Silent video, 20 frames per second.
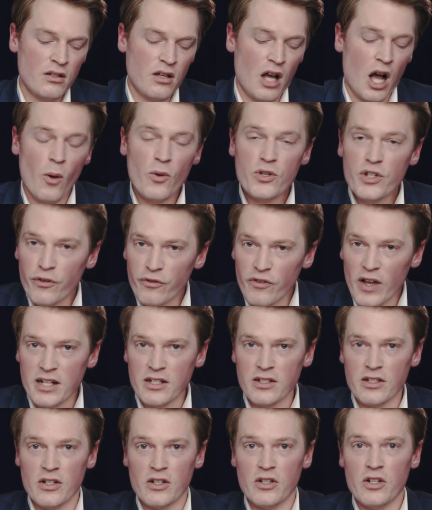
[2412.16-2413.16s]
I was
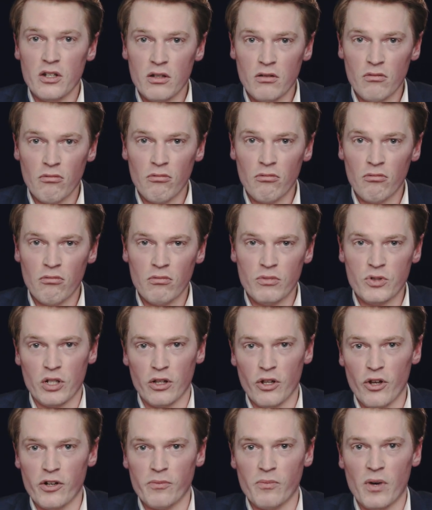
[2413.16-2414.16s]
offended to
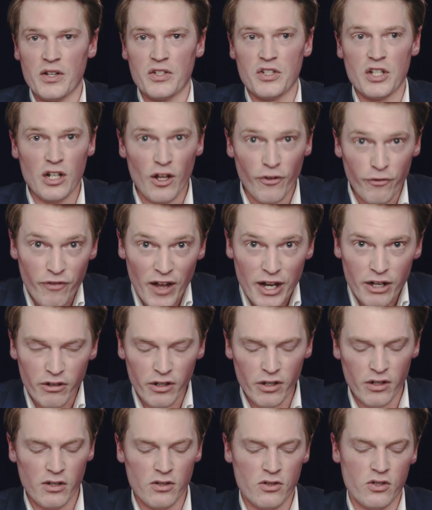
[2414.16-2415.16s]
learn of my sin,
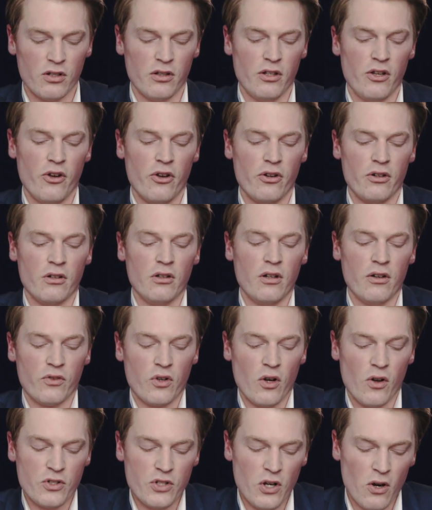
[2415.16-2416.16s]
offended to learn of
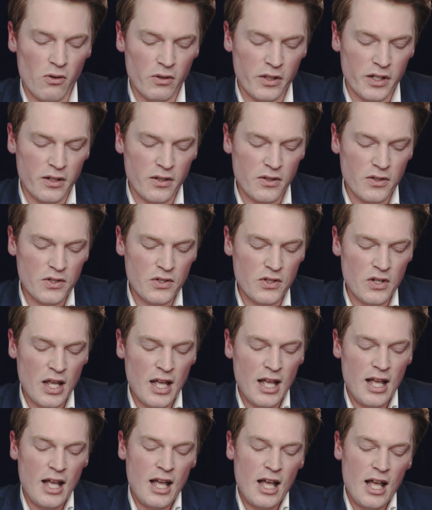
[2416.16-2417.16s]
God's holiness.
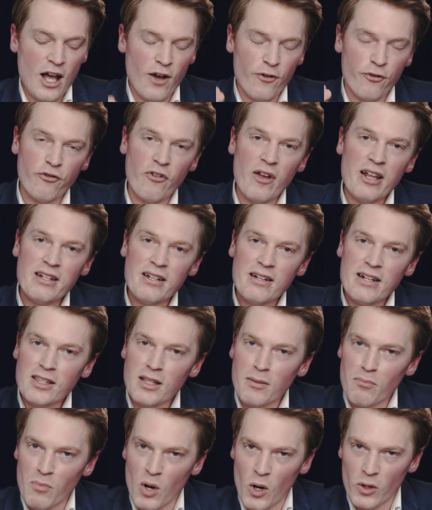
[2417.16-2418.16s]
Offended in
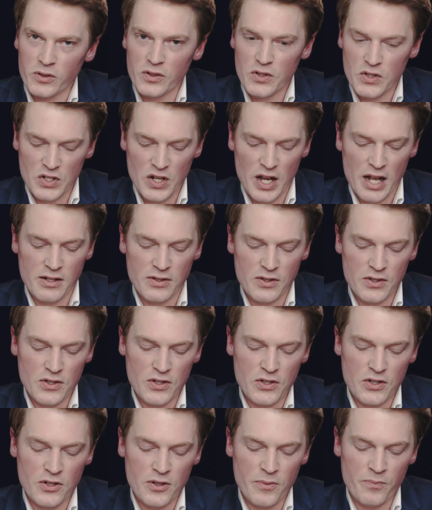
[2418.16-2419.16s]
the modern
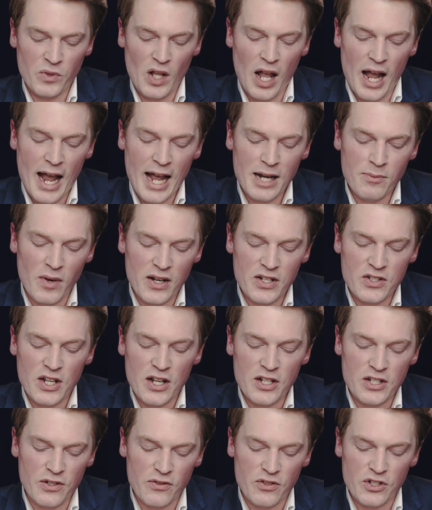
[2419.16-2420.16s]
sense. I had my
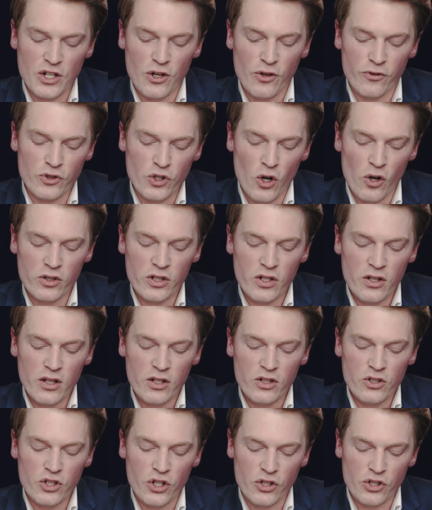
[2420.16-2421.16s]
sense of self not
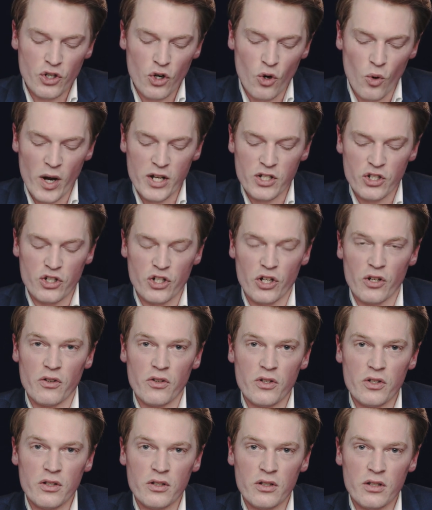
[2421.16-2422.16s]
just
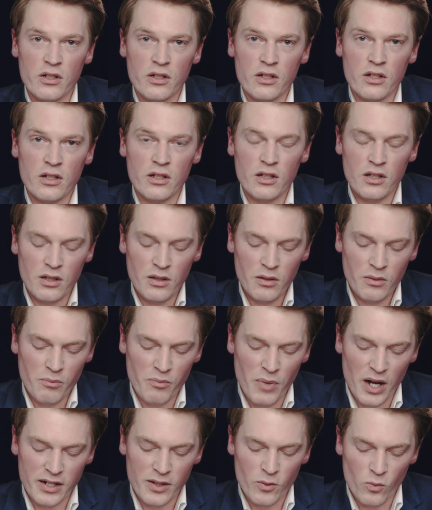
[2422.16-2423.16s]
questioned,
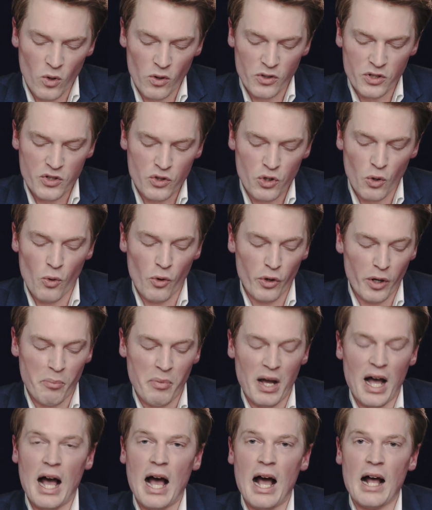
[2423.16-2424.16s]
but it was torn
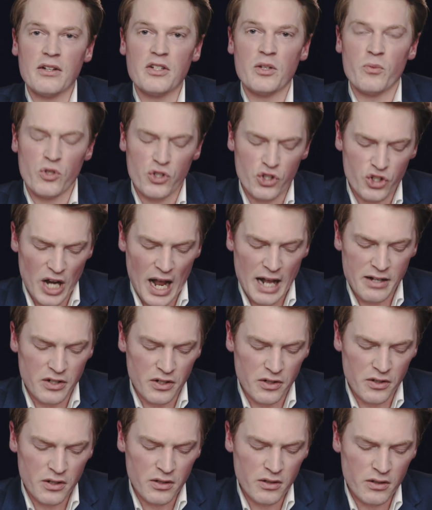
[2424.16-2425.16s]
apart. It was
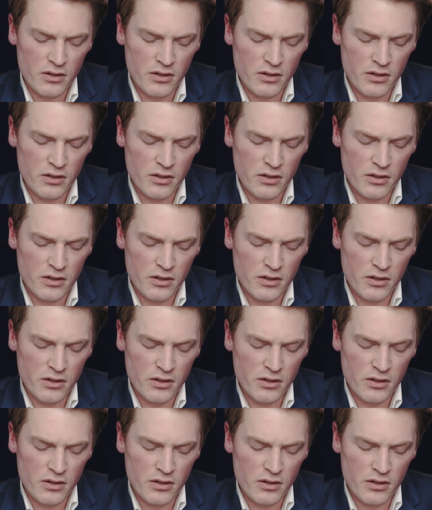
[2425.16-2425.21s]
shattered.